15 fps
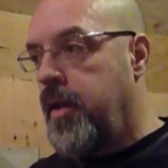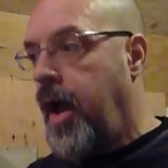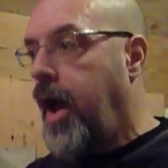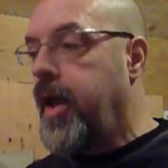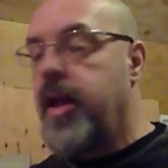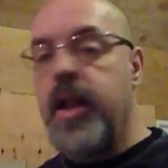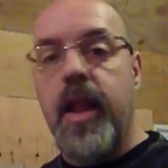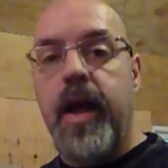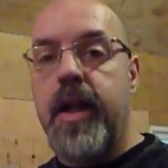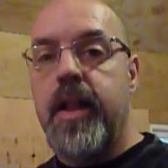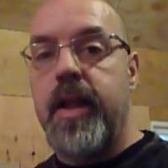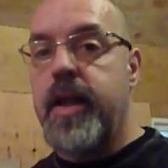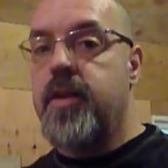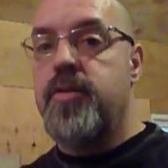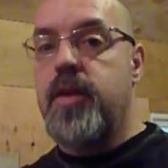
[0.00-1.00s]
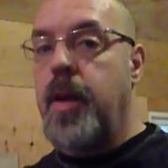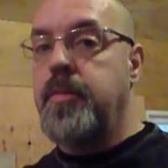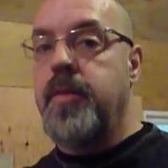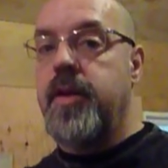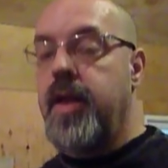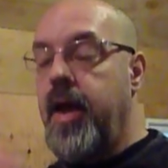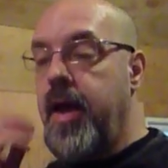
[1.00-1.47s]
I gladly
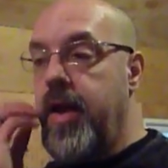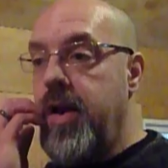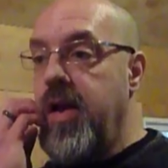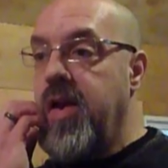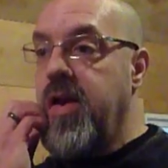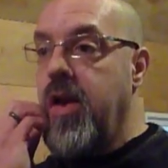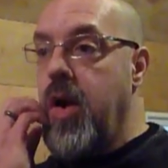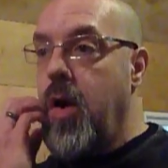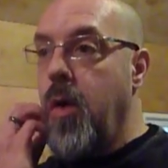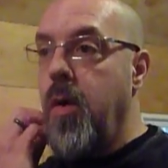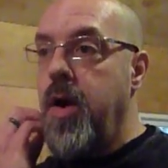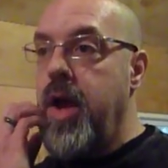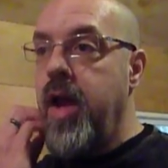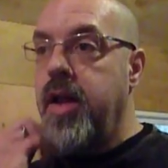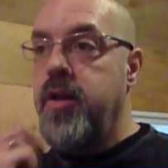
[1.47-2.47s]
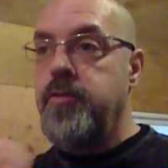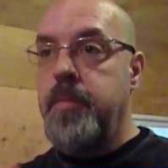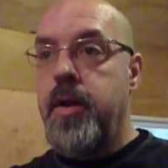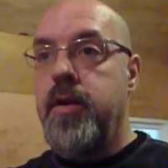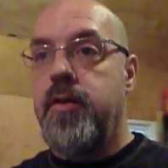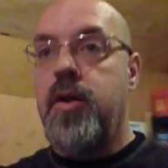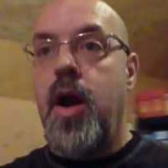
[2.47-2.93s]
accepted that, you know. And there have
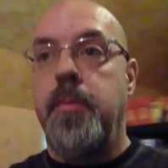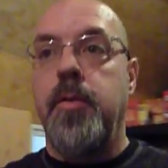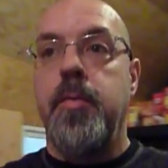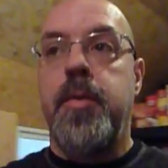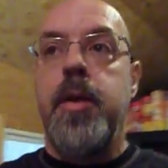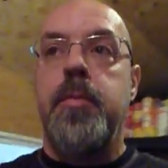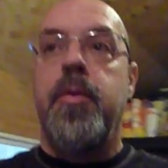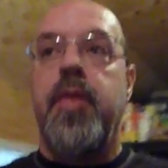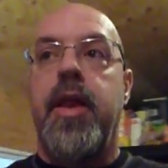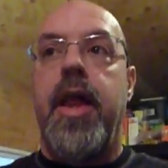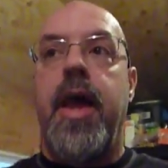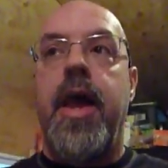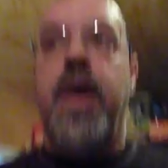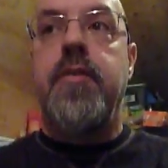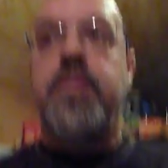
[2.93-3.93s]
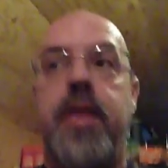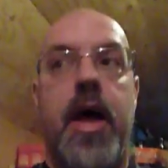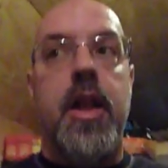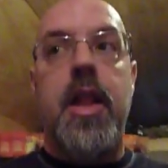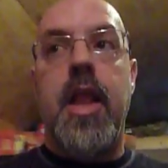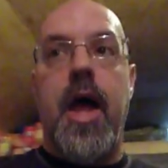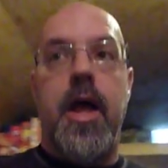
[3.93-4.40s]
been a couple people that have,
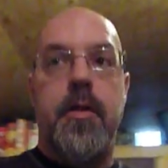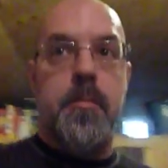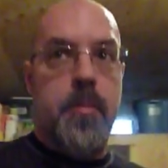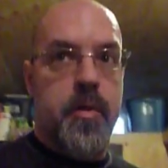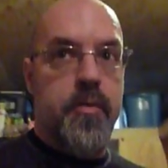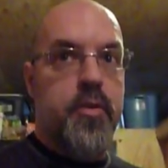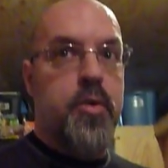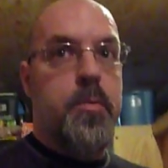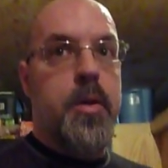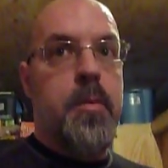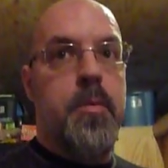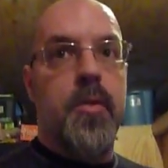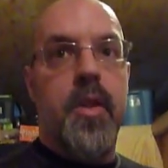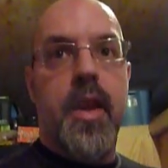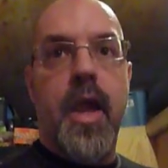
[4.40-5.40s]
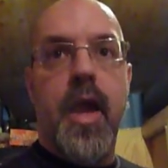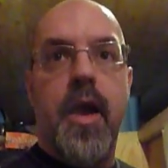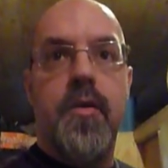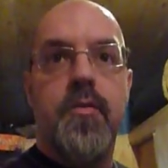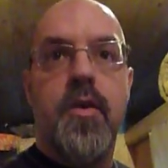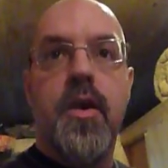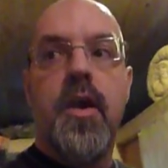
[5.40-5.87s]
not a lot, but a few people that
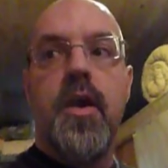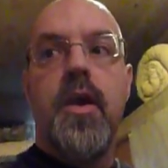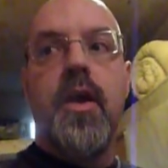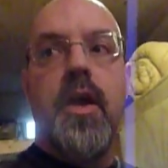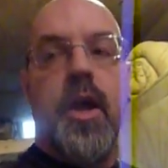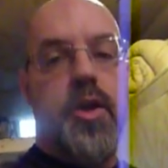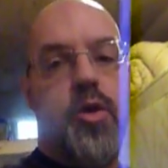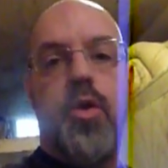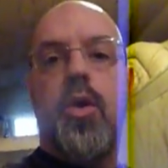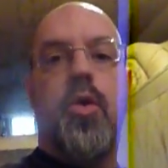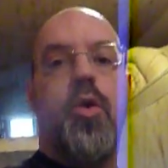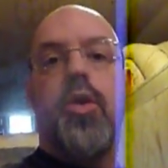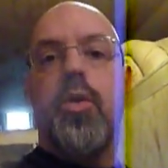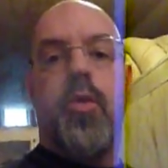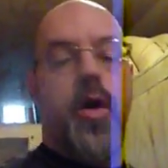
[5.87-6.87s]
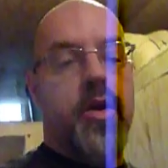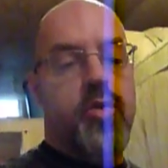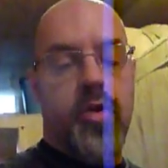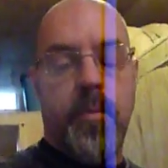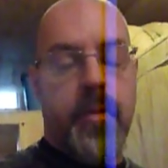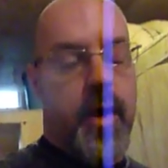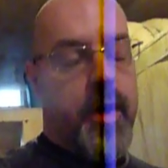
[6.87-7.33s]
have. And you know who you are,
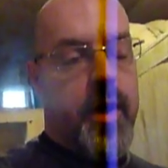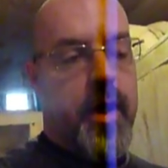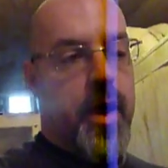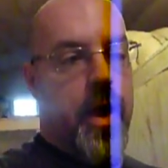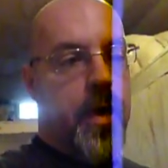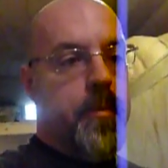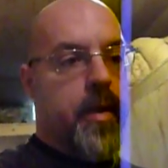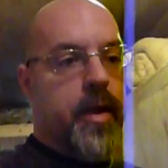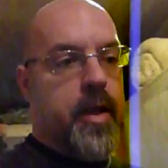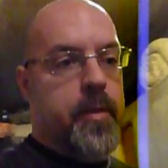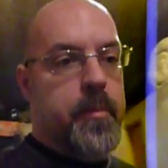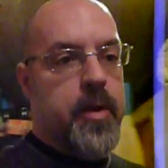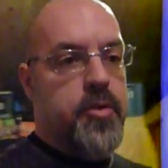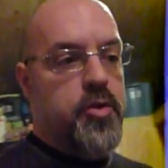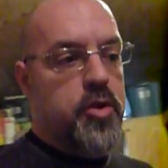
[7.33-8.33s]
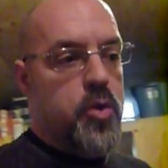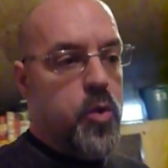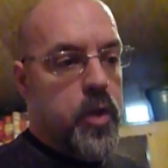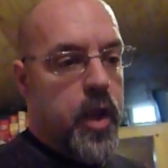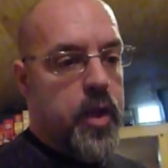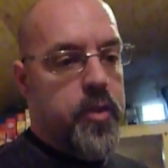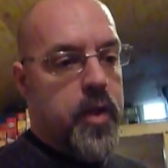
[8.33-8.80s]
so I'm not gonna ha- I'm not gonna mention you a
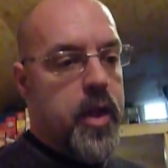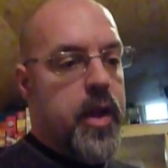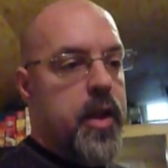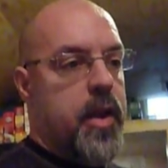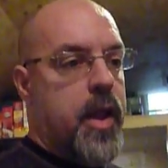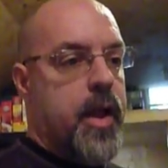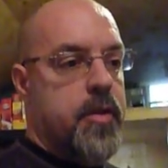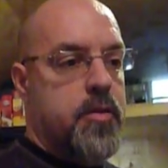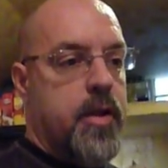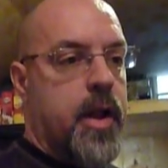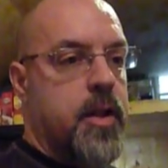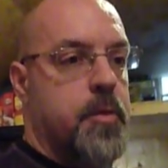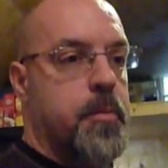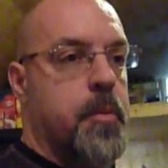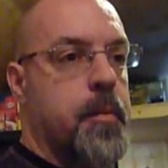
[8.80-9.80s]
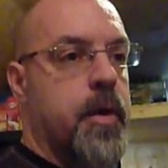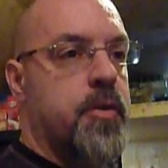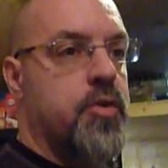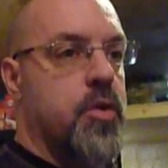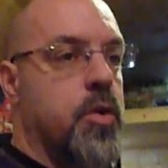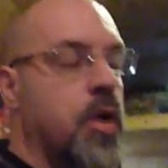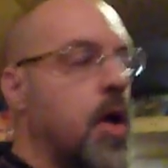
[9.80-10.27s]
lot. They had asked not to be
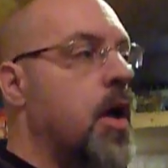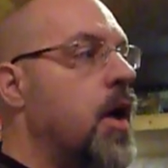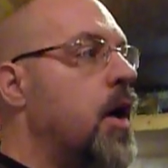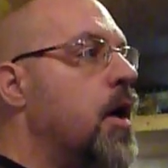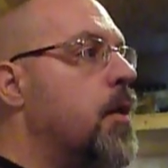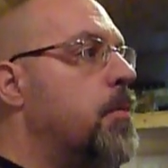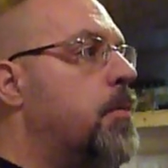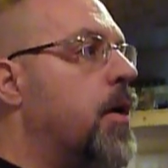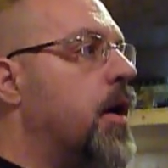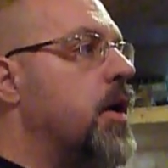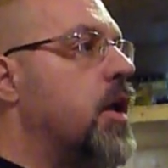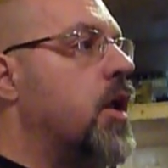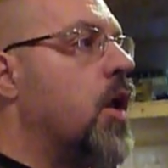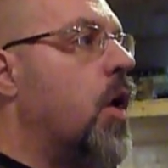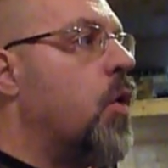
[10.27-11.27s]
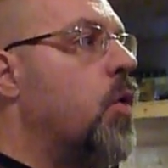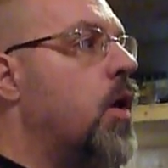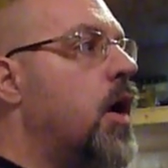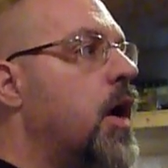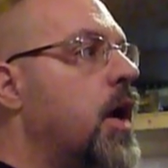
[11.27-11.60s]
mentioned, but you know,